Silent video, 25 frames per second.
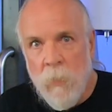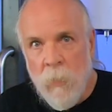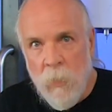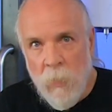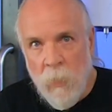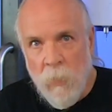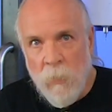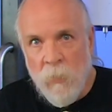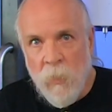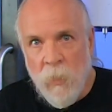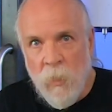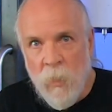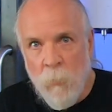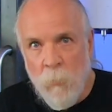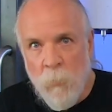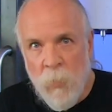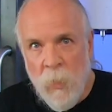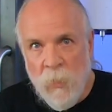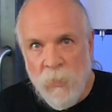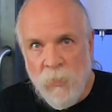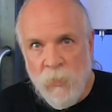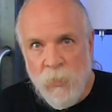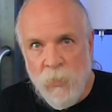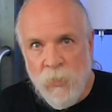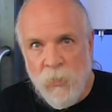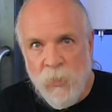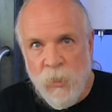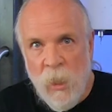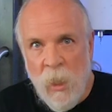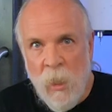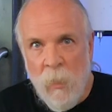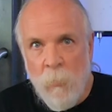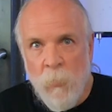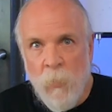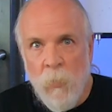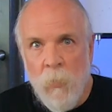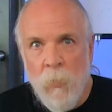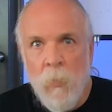in the combustion
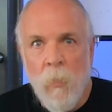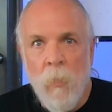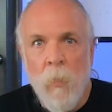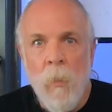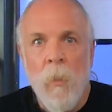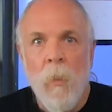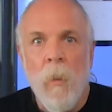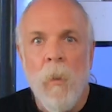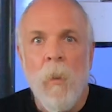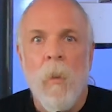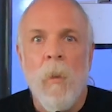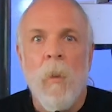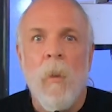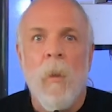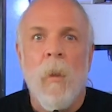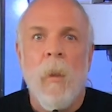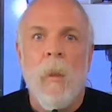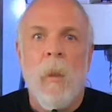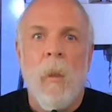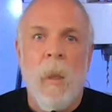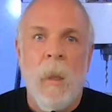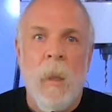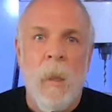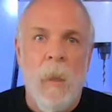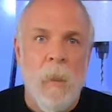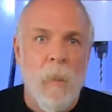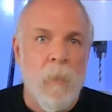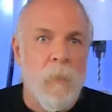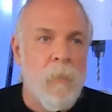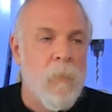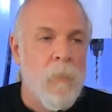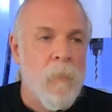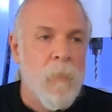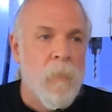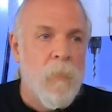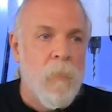chamber and